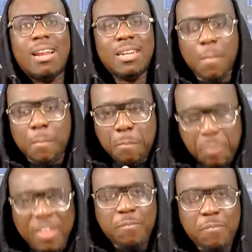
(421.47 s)
the
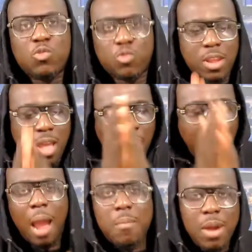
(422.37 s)
beef between
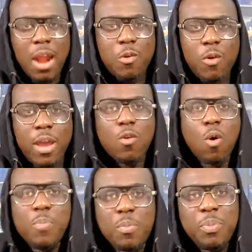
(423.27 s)
Amerado and
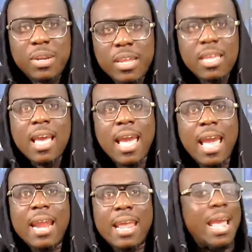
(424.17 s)
Obibini,
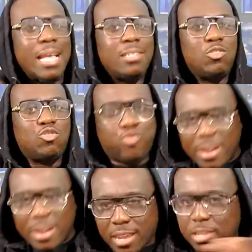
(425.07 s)
and it has
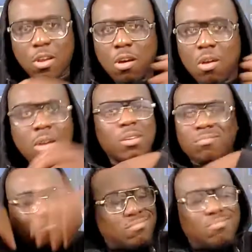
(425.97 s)
you know,
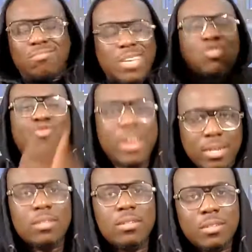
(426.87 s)
it's
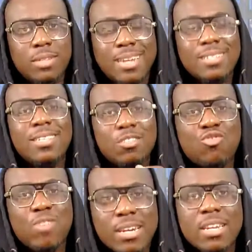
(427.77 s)
trending. That is the
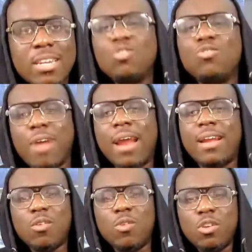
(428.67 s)
trending issue right
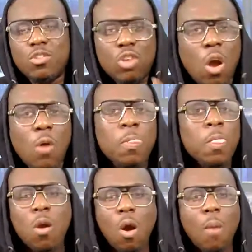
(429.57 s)
now going on. So
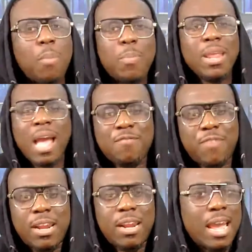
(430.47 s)
Obibini, I'm
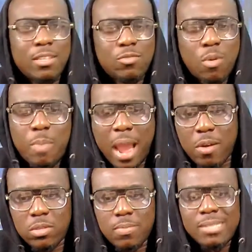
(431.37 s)
fine. I like to buy
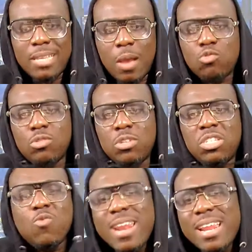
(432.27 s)
and master. Also, see,
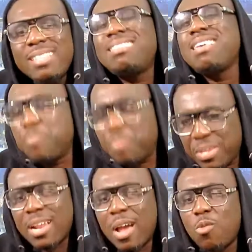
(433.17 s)
do you want to see a
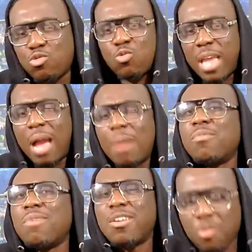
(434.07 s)
beer? And I also,
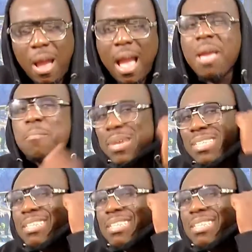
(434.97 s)
Amerado, with the